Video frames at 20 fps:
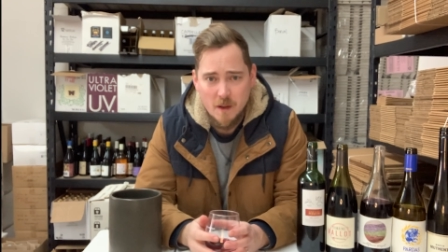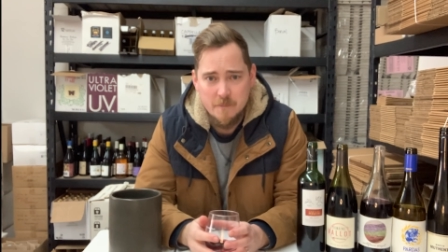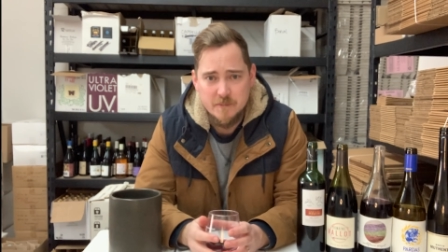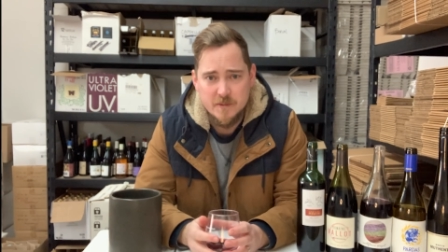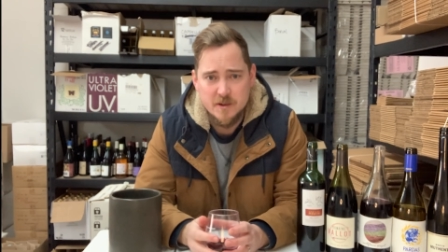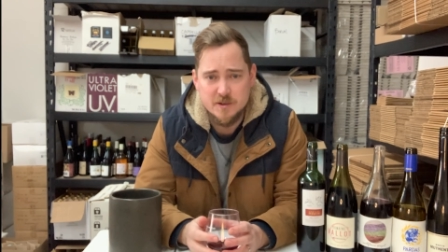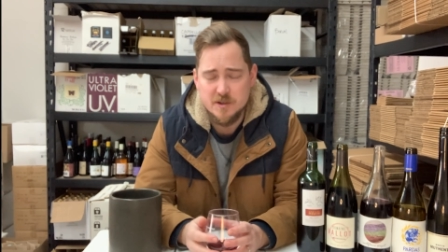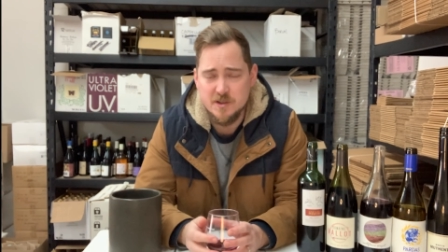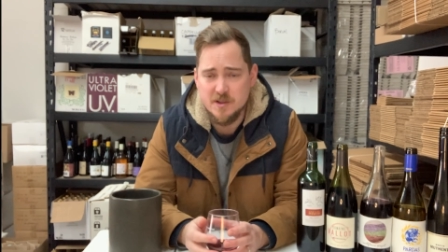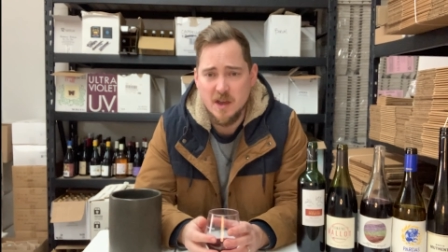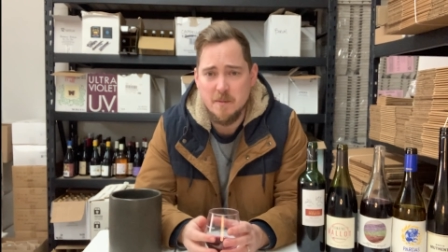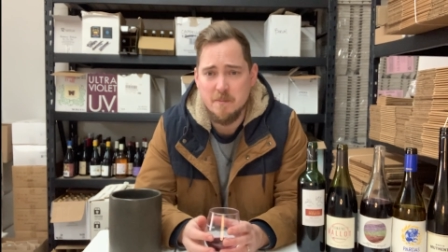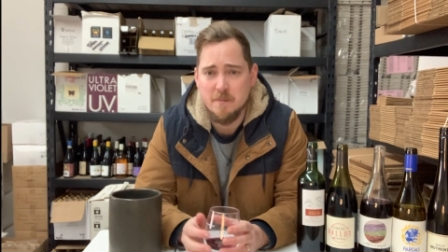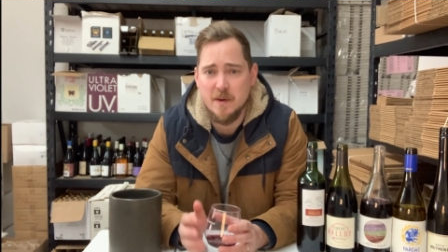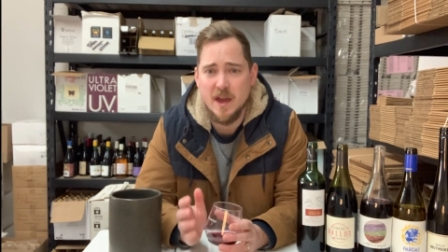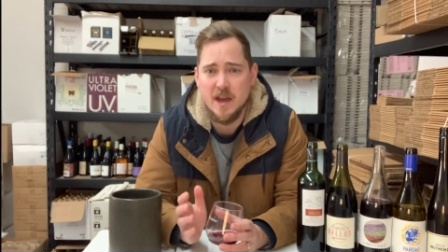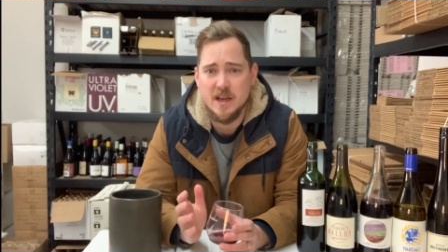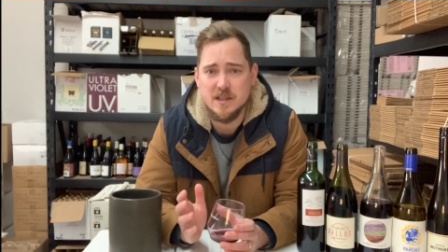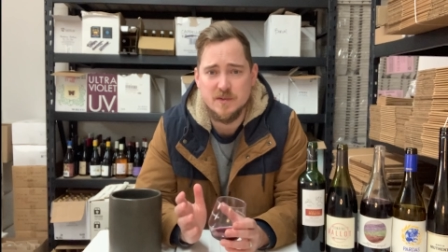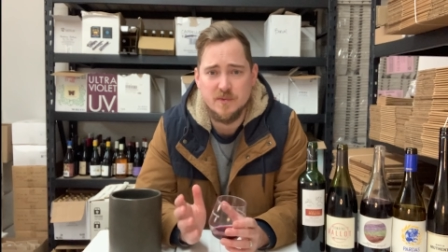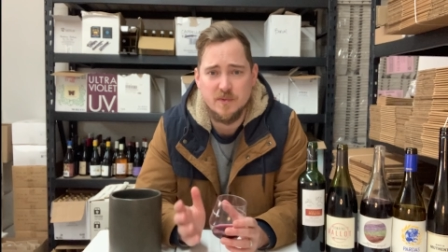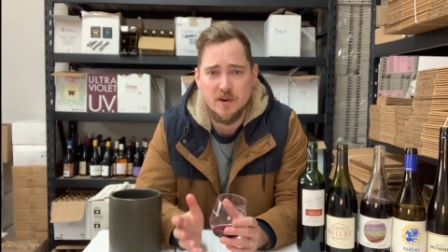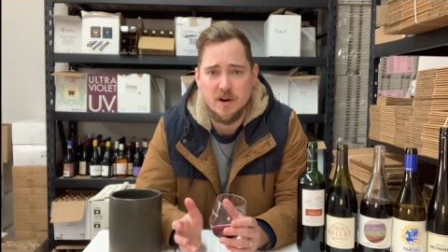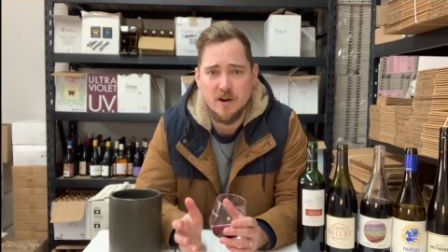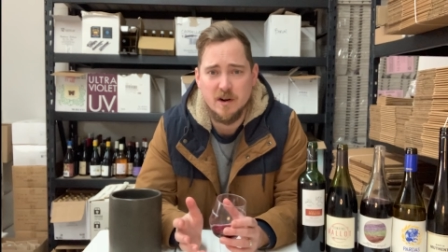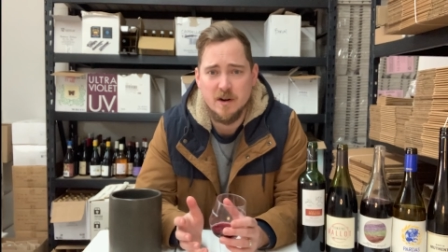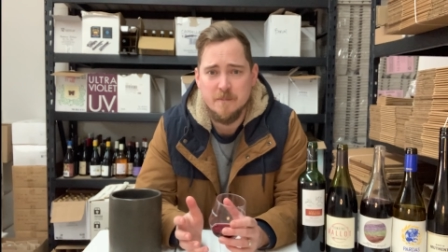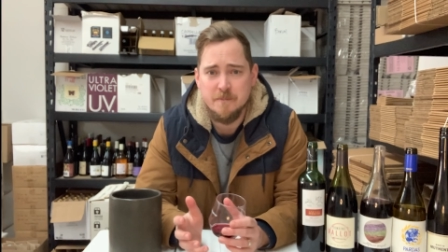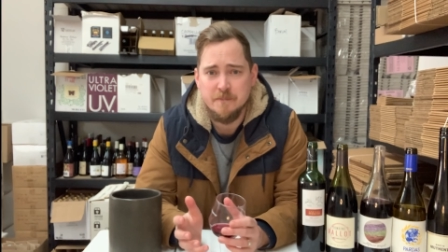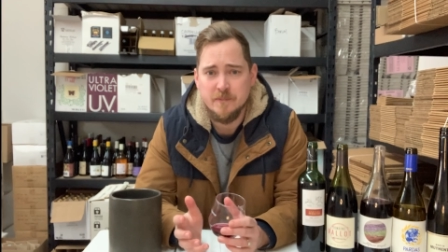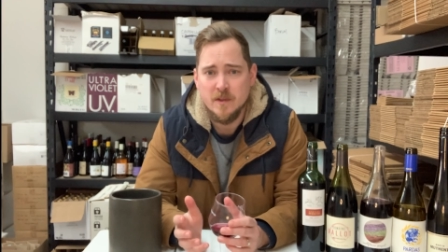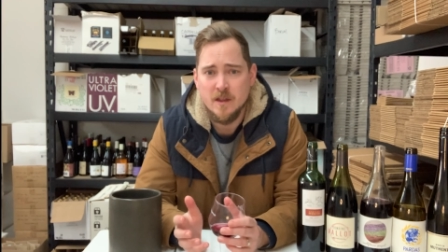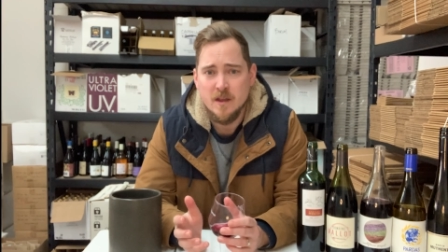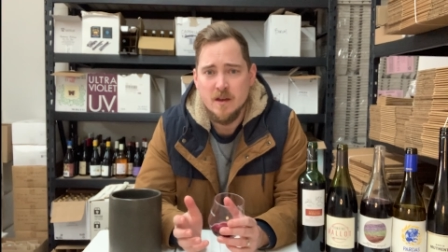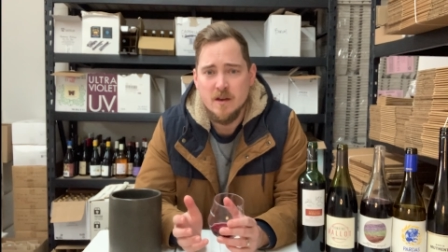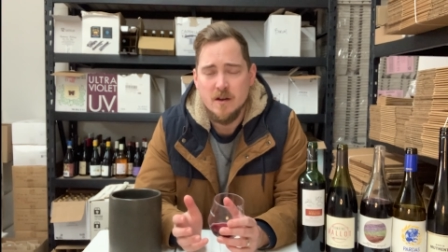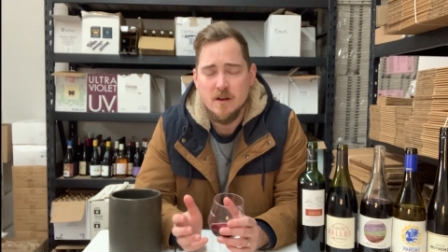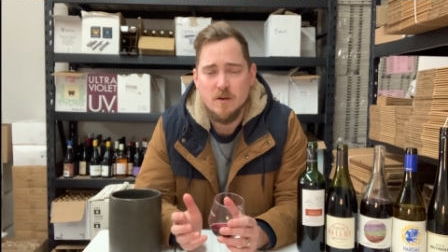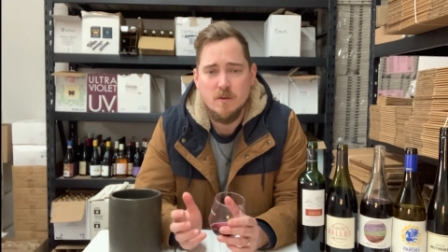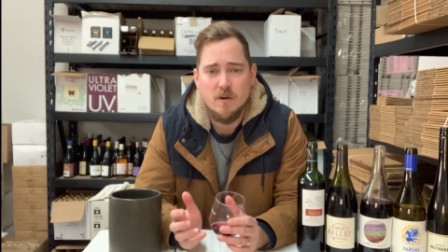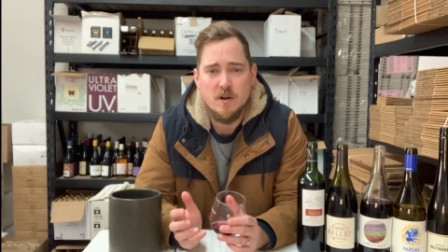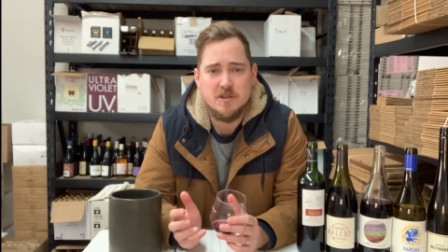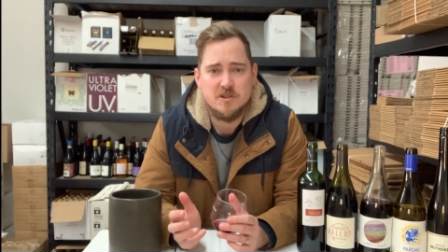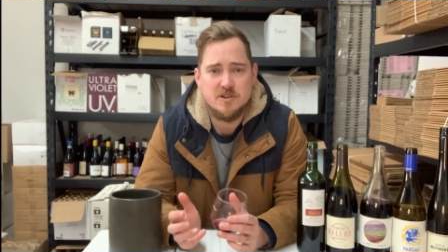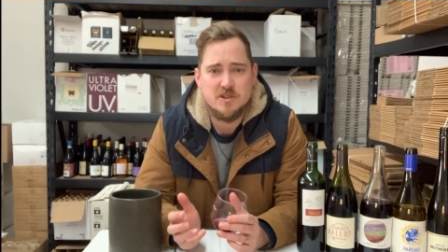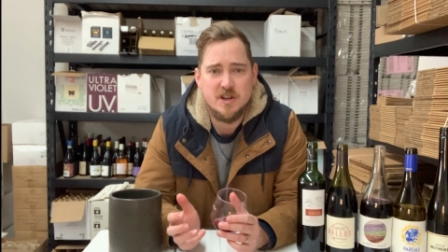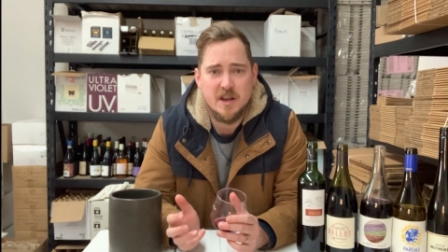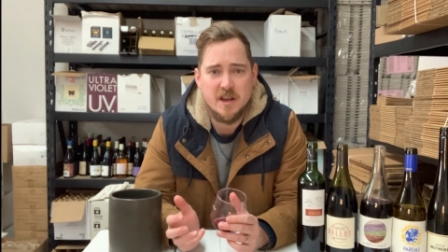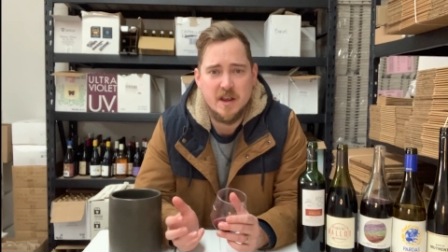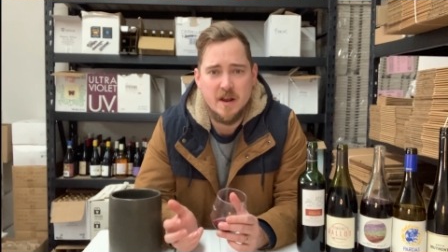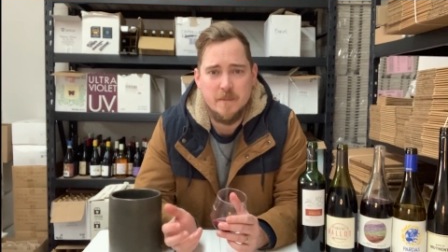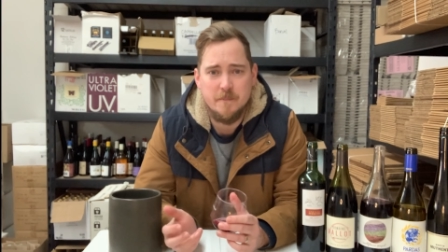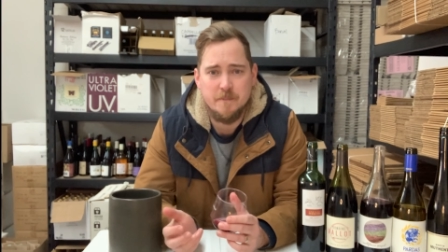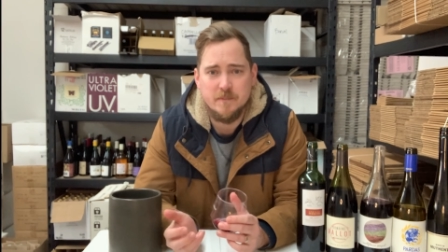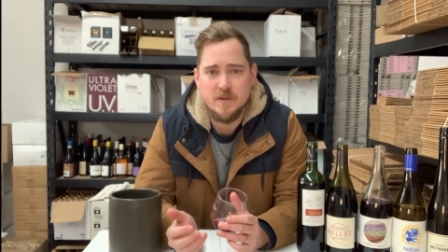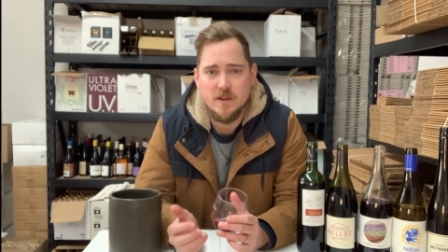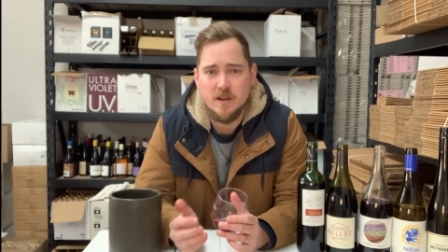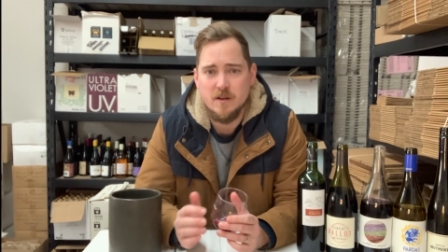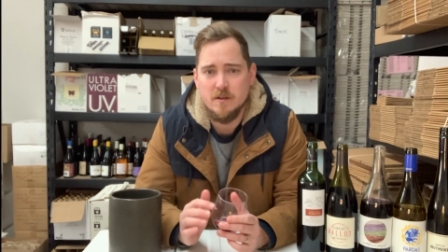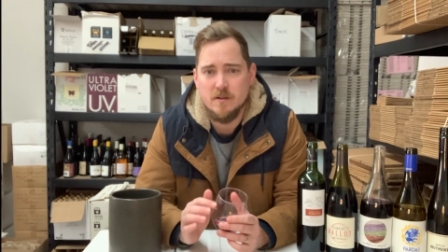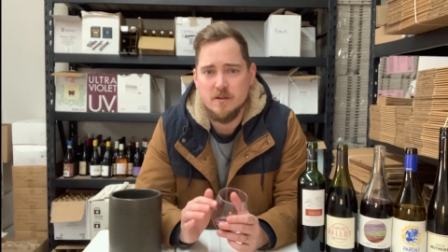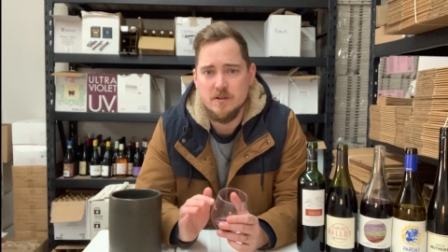This is like begs for roast chicken.